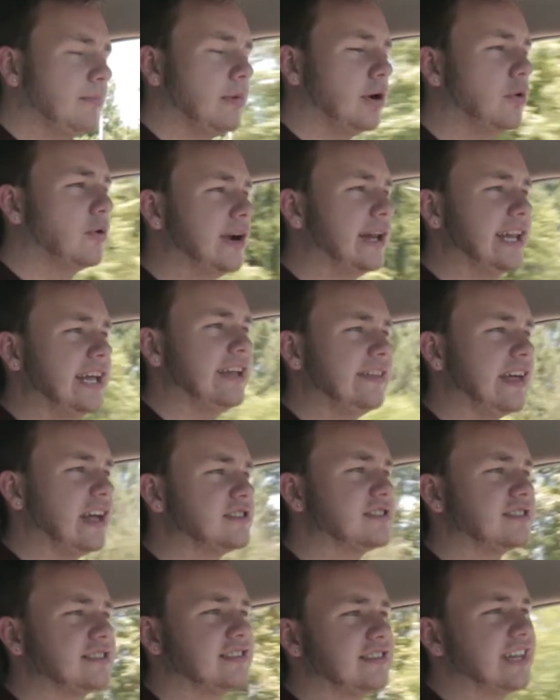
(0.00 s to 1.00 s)
But really,
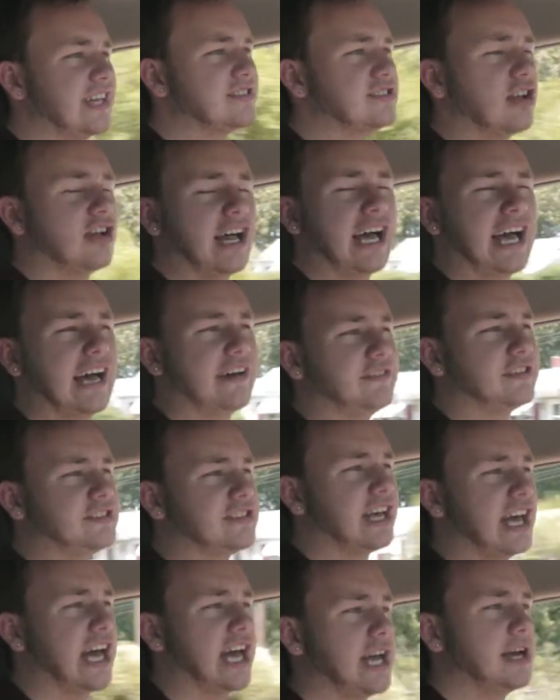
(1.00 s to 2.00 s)
that's all I have to
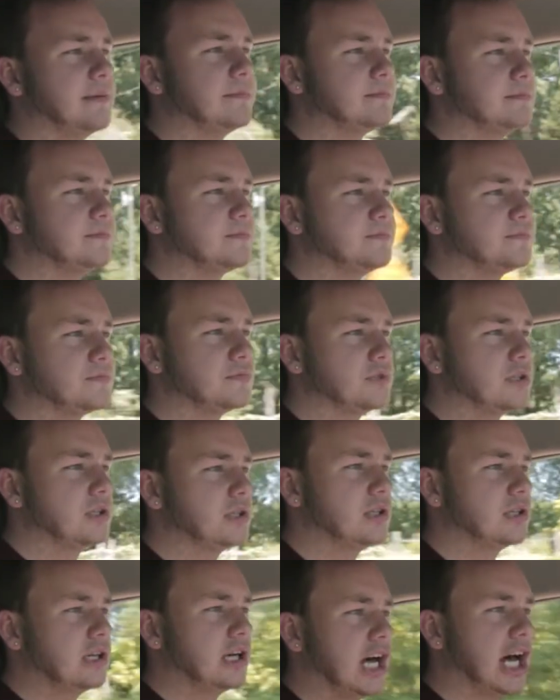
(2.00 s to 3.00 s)
say.
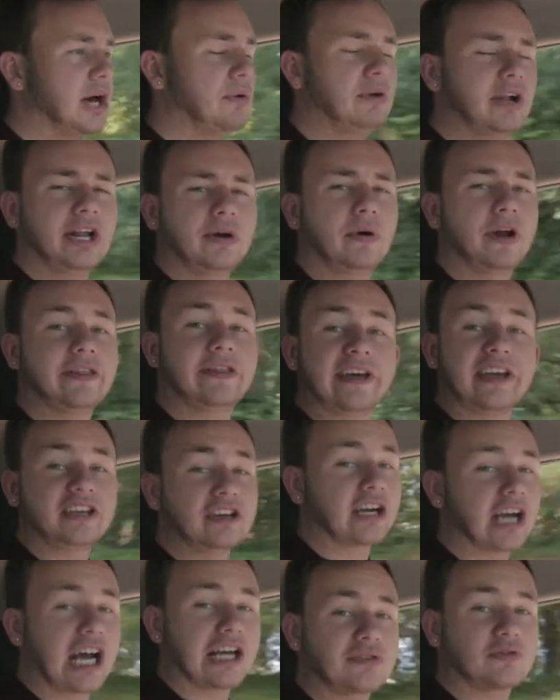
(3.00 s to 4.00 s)
I really want to thank
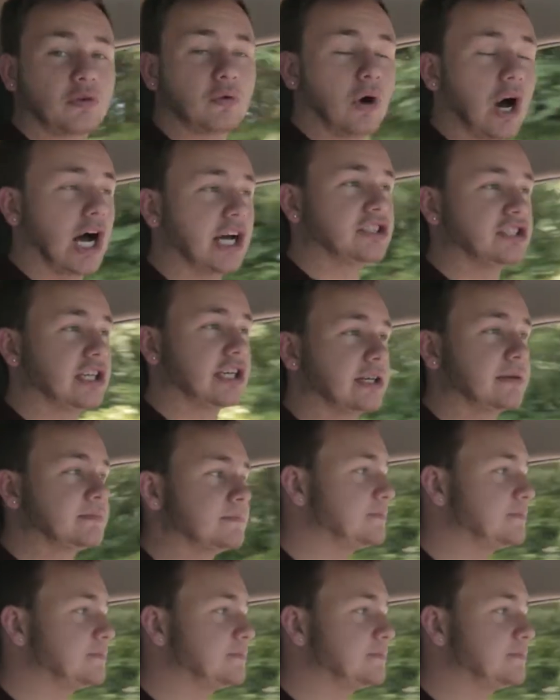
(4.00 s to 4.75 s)
you guys for watching.